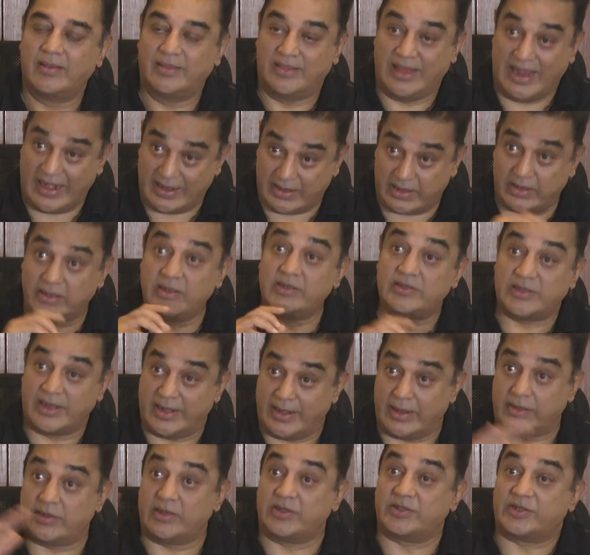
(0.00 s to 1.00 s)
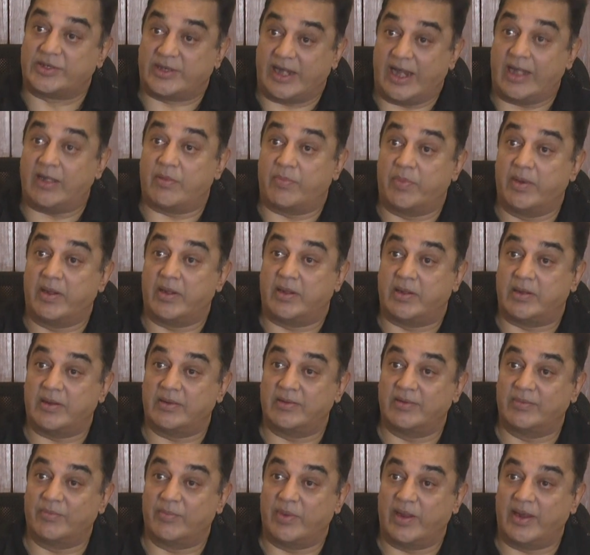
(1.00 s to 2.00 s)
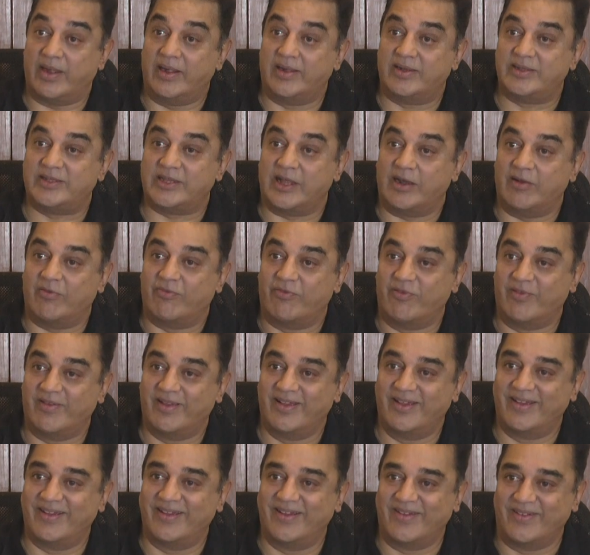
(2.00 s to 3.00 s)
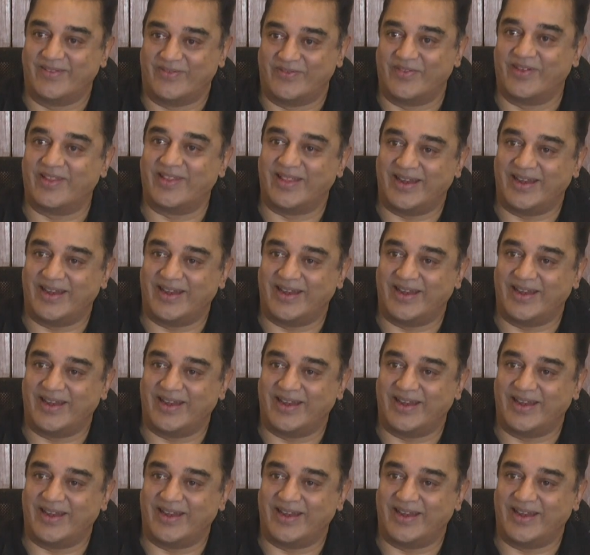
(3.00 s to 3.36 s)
That is another statement by itself for